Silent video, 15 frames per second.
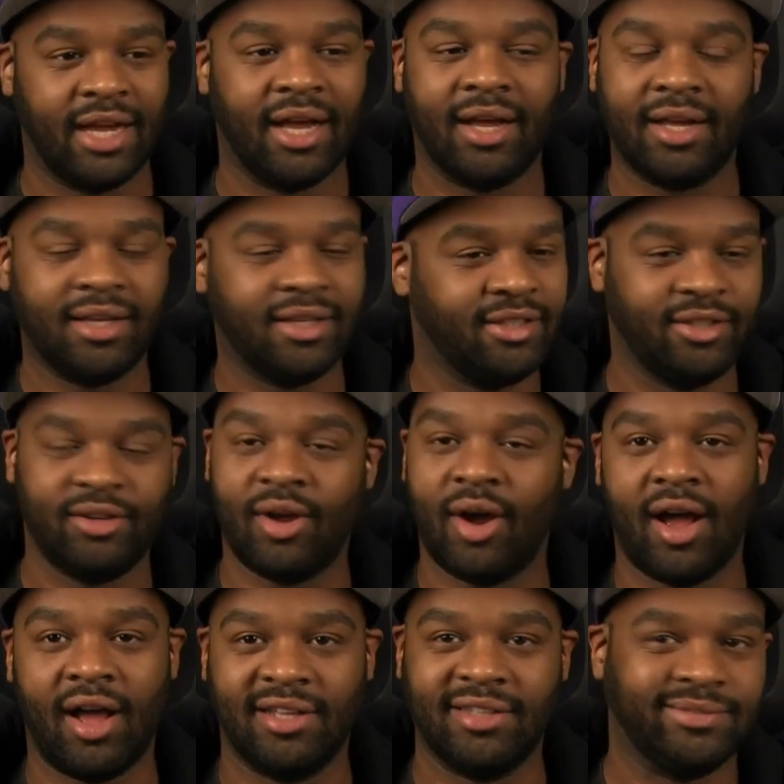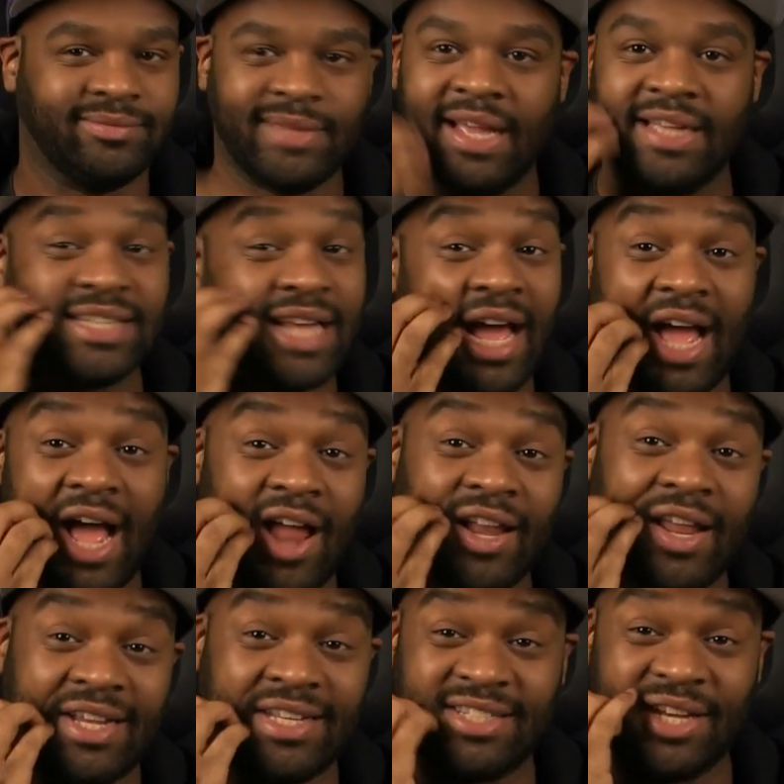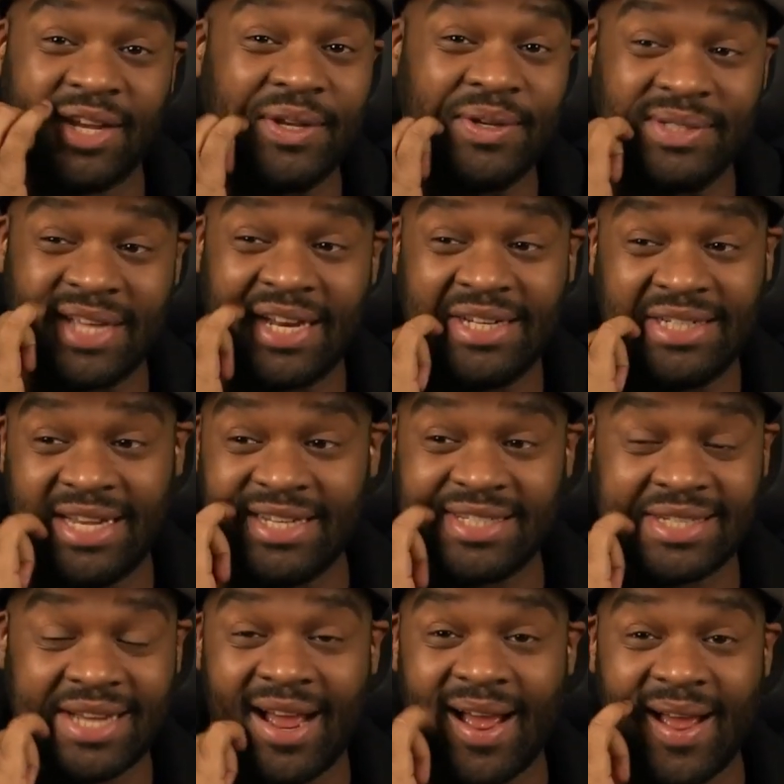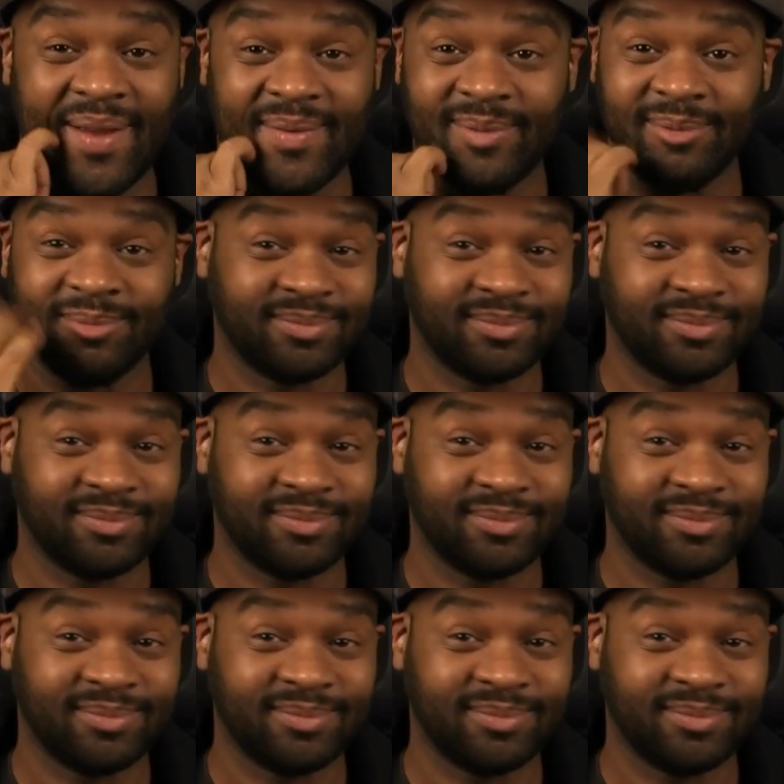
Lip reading: all I can tell you is that it takes time.